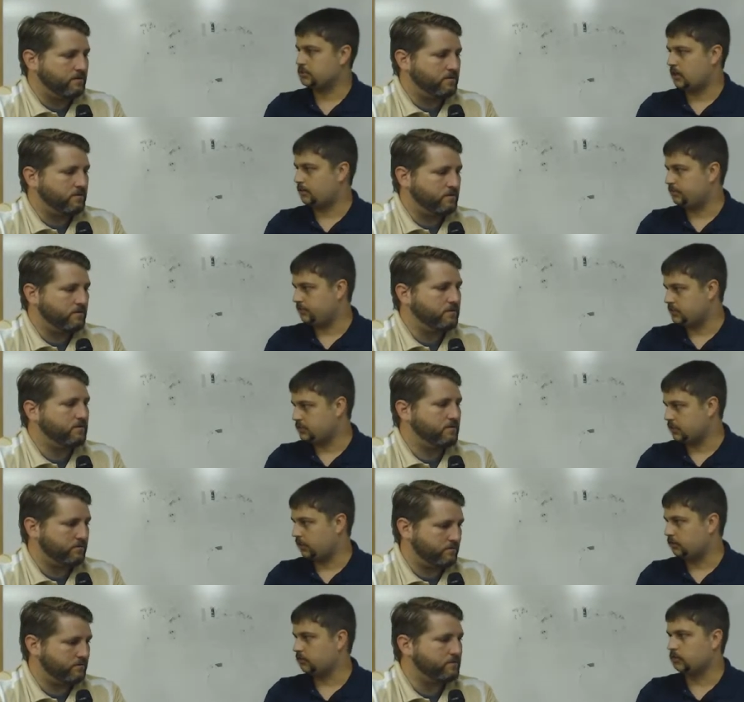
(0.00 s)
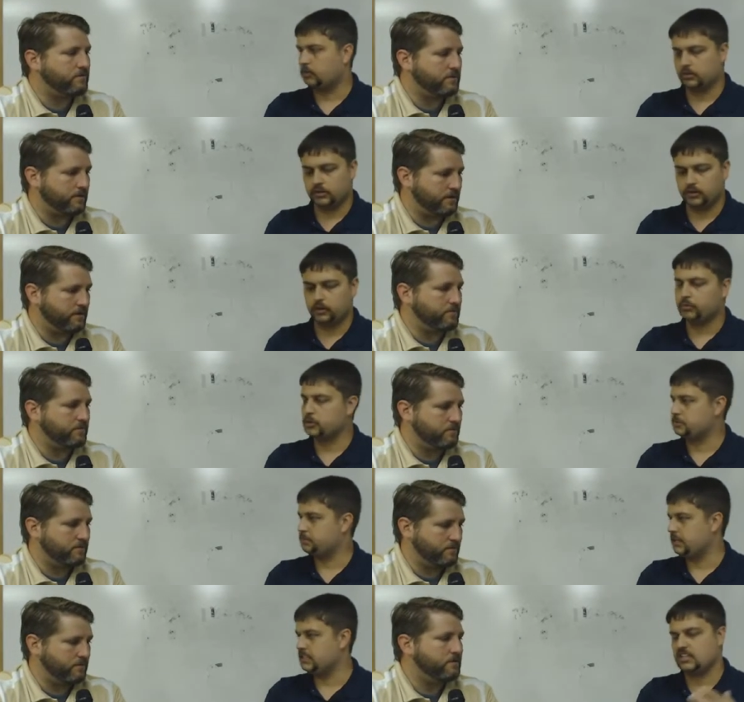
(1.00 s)
Speaker 1: on top of each other or a little more
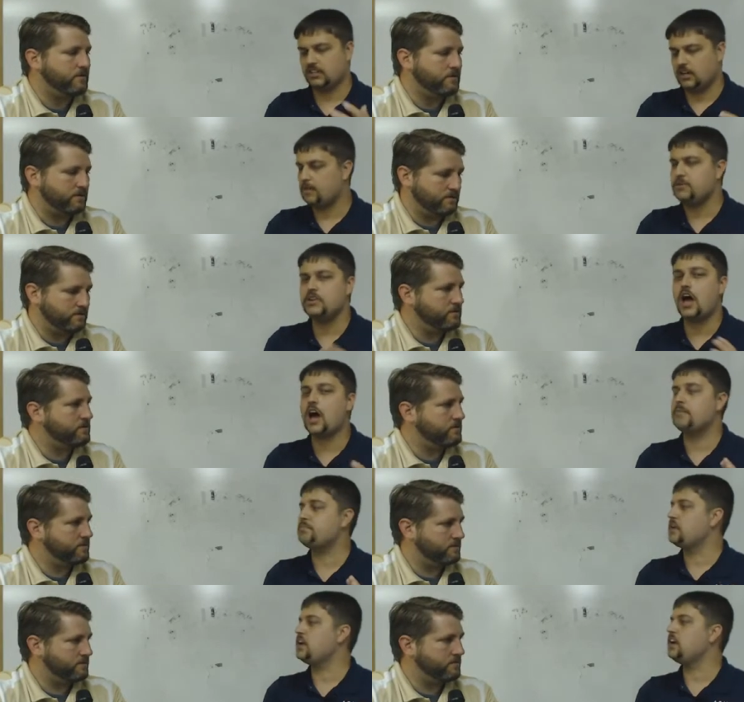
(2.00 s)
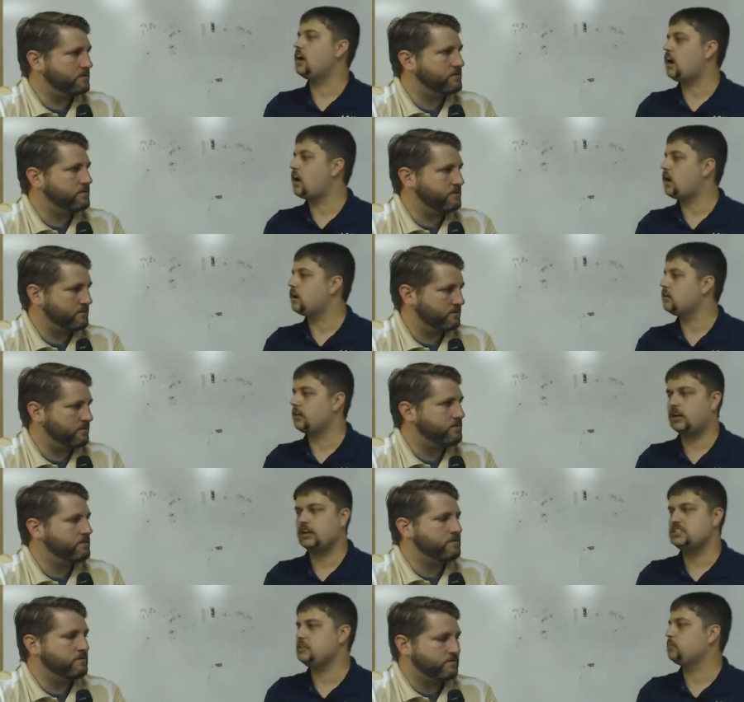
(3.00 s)
spacing. Uh, not a big con,
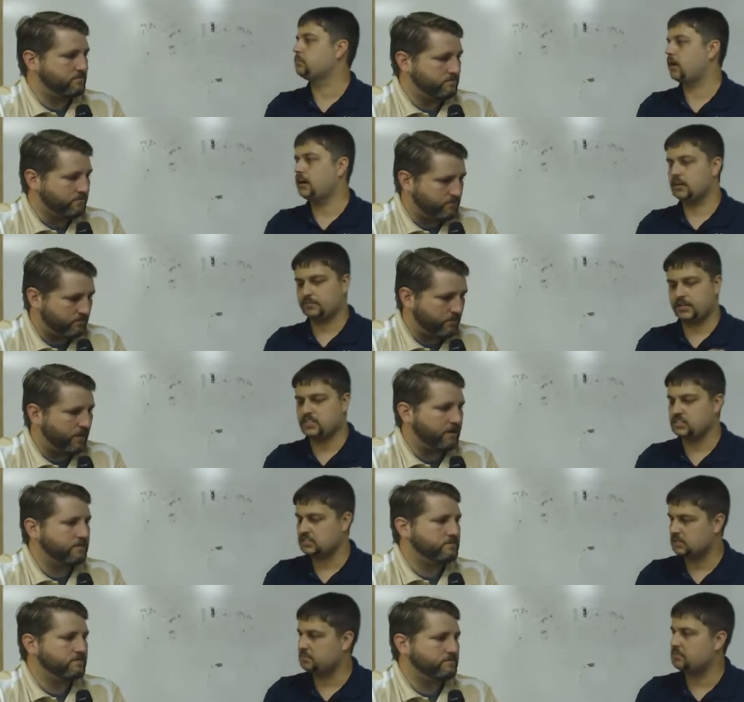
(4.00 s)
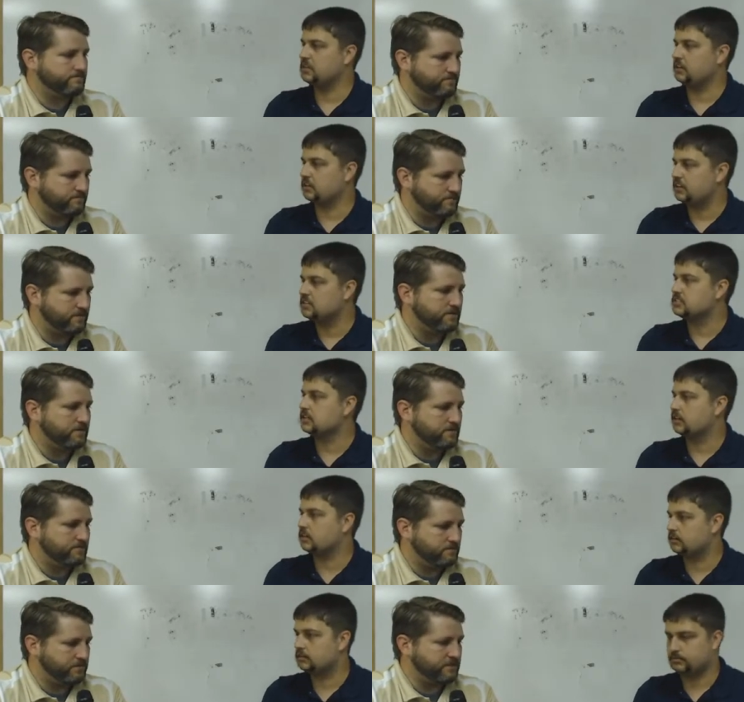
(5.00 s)
not a deal breaker, but Right. just something to
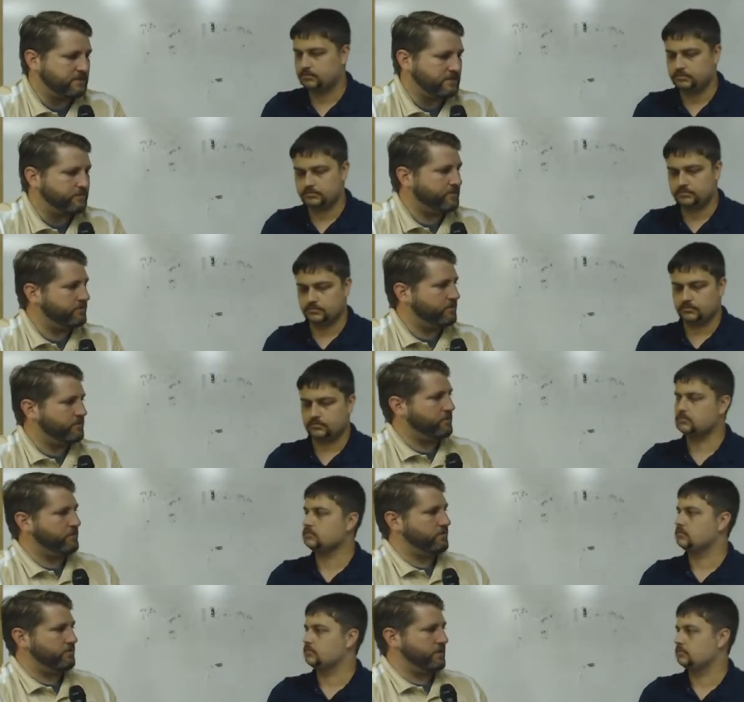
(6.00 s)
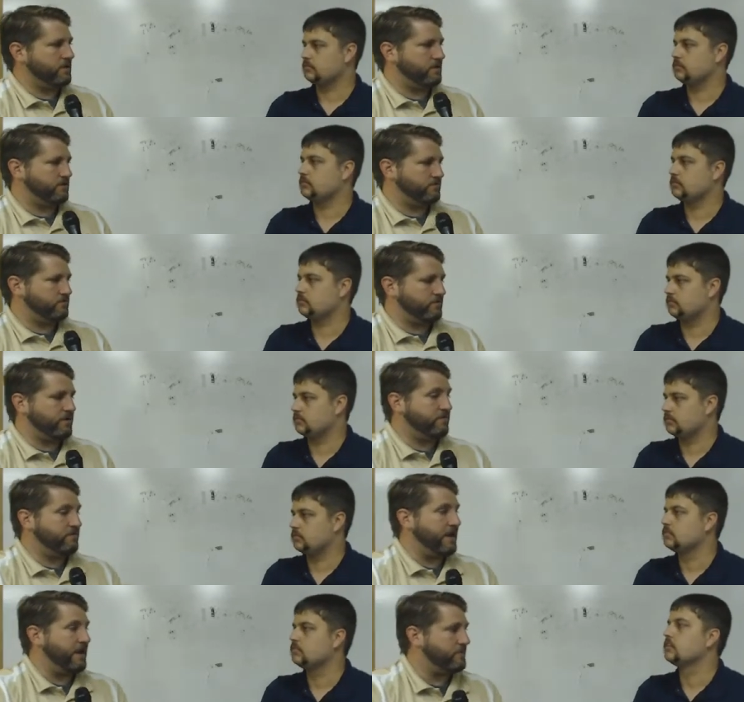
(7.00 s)
consider.
Speaker 2: Just something for their uh,
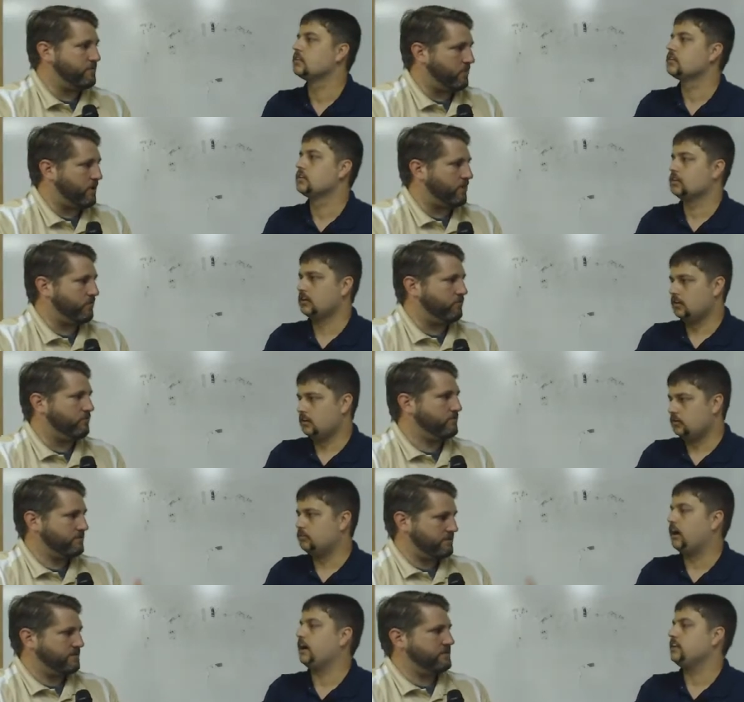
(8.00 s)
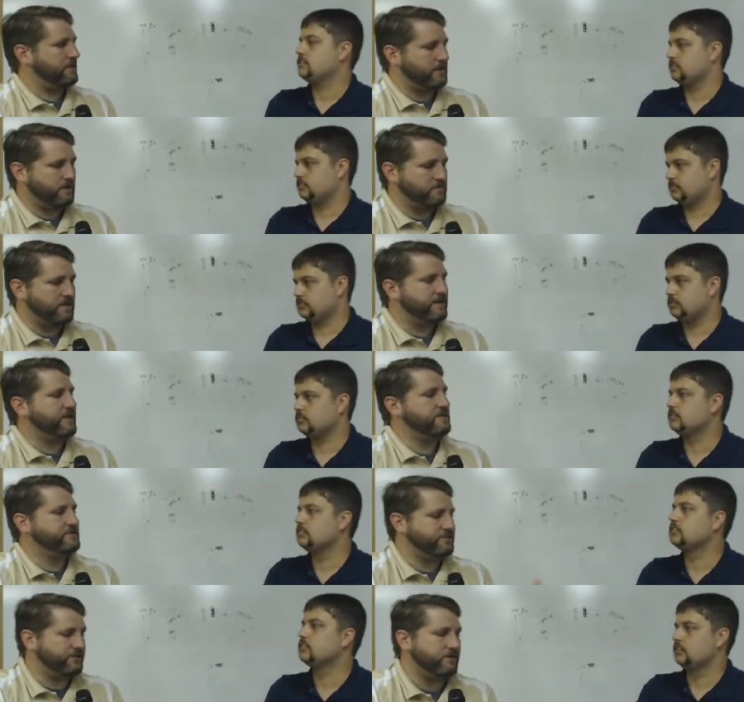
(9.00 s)
revamped model Right. that comes out
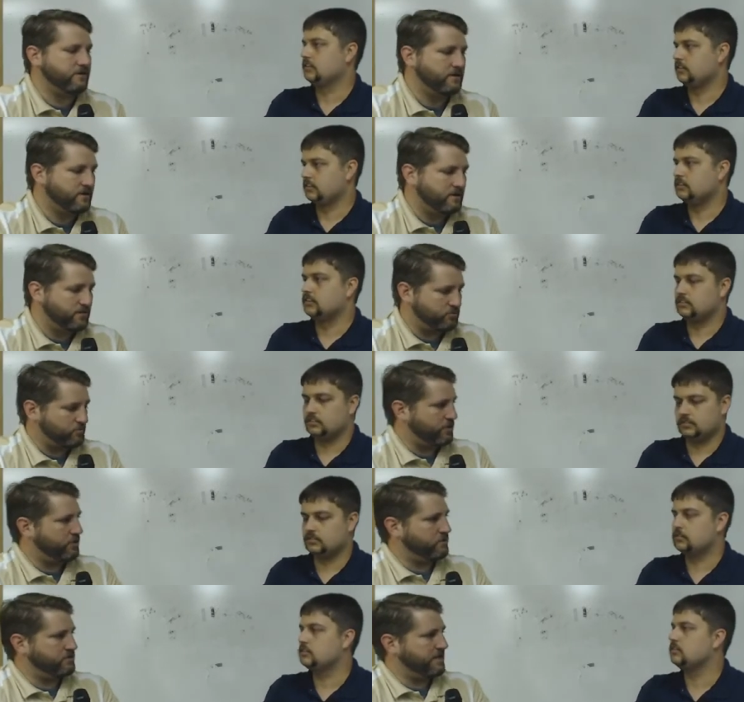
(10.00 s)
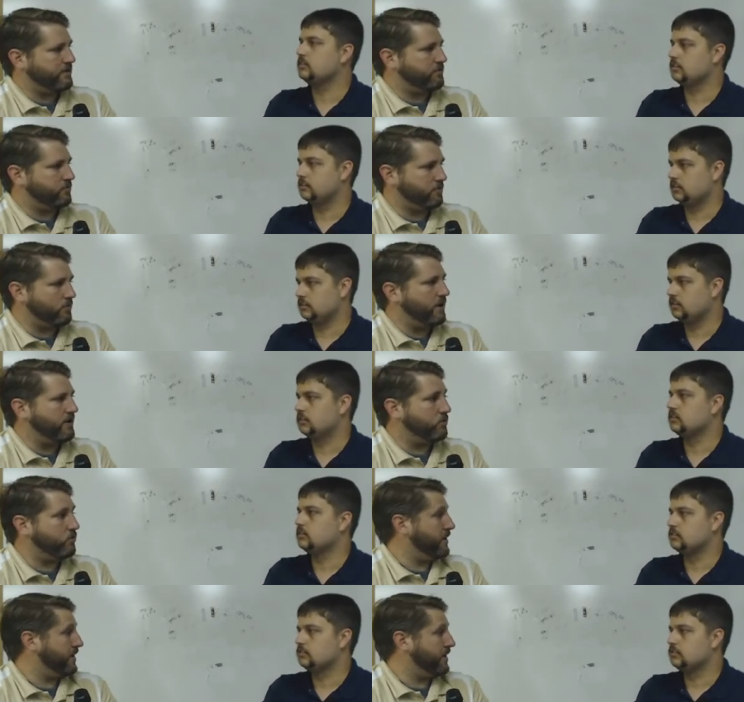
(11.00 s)
next year spread those out, or and or